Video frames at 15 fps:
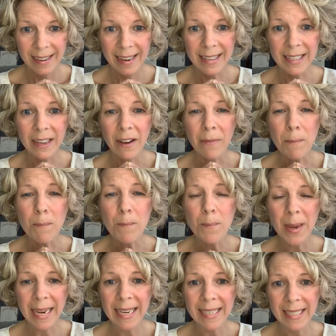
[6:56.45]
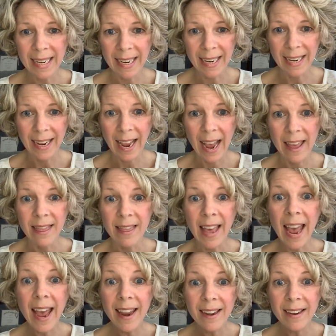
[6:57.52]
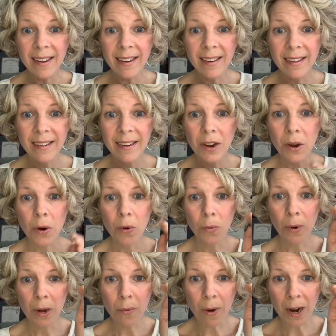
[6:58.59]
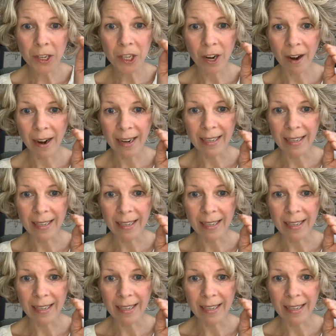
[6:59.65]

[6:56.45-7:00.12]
It's amazing. And then we watch our